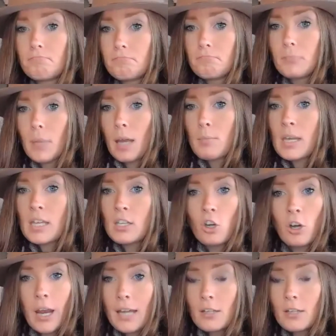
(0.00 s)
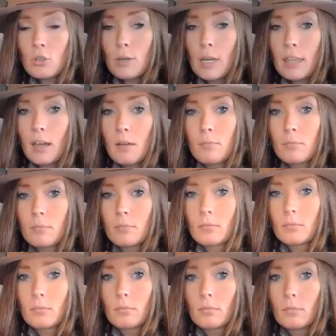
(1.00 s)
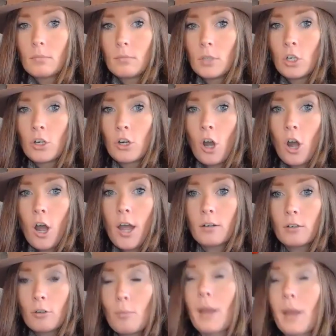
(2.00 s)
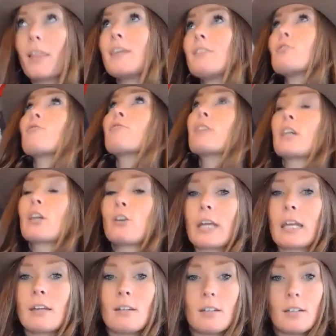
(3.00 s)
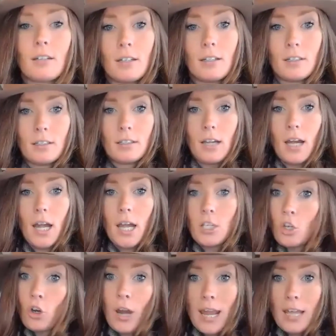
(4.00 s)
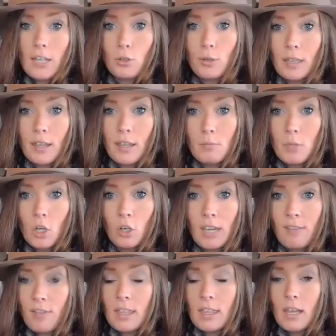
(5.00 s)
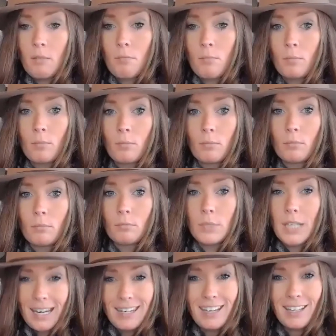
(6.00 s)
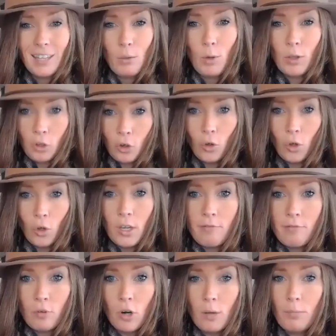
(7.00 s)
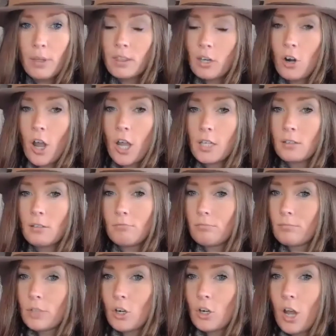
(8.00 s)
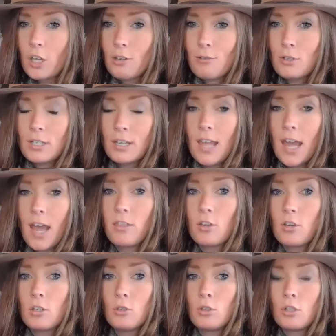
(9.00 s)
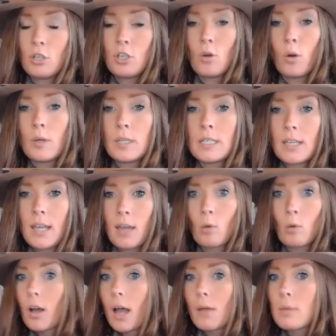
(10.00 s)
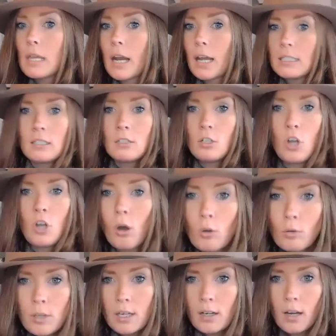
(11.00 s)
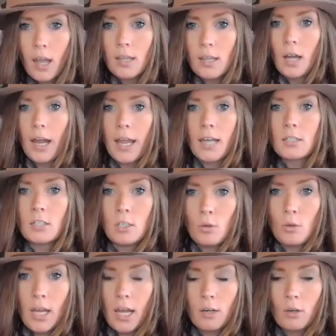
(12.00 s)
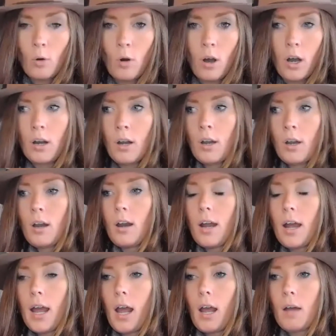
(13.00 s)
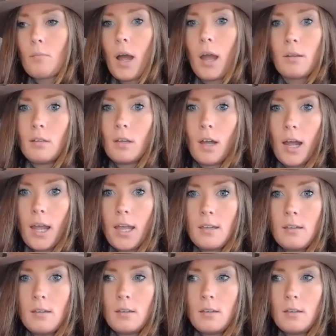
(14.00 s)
mean, you're answering them. You're not, oh, my lights are flickering. You're answering them. You're giving them technically what they're looking for, but they're not used to that. They're used to you always saying, well, I mean, I didn't know that I had to do that. Or I